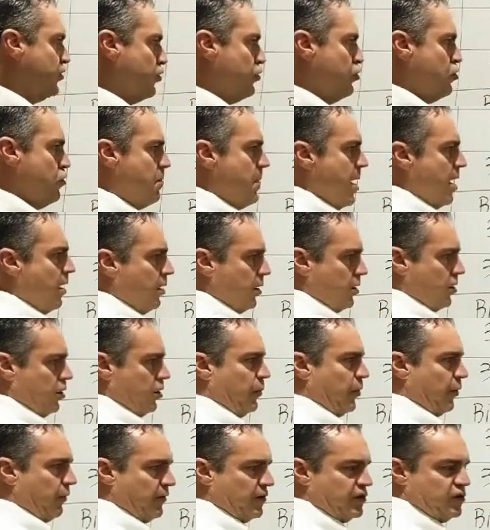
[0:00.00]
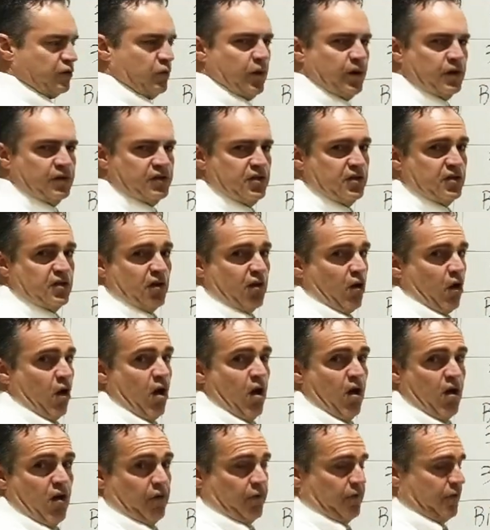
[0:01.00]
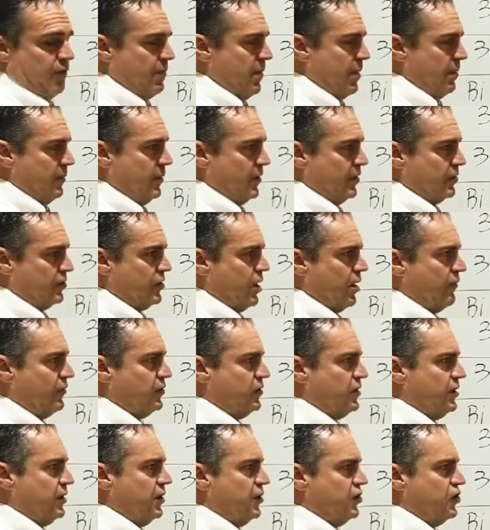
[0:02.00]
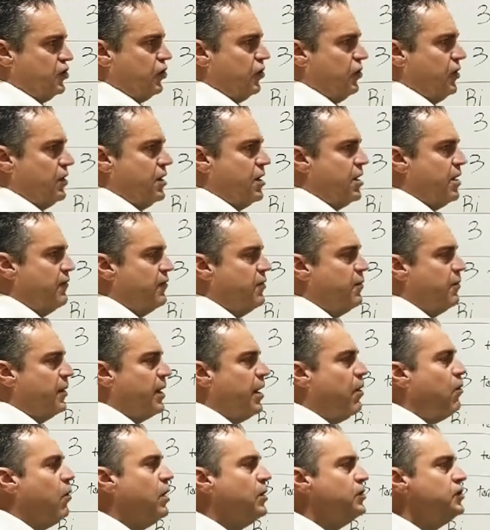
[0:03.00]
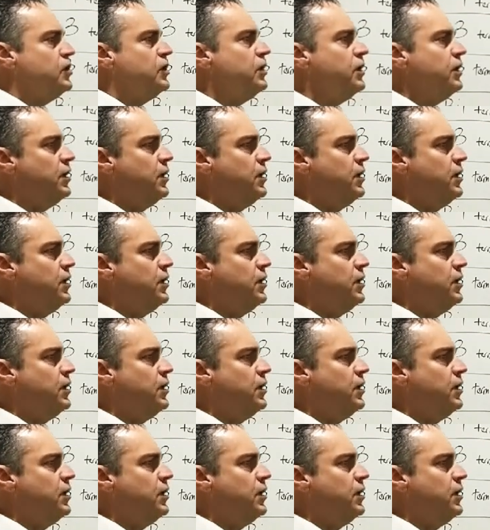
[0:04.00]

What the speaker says: numerical perfect squares. These aren't all of them. I mean, there's obviously an eternity of them. But I want you,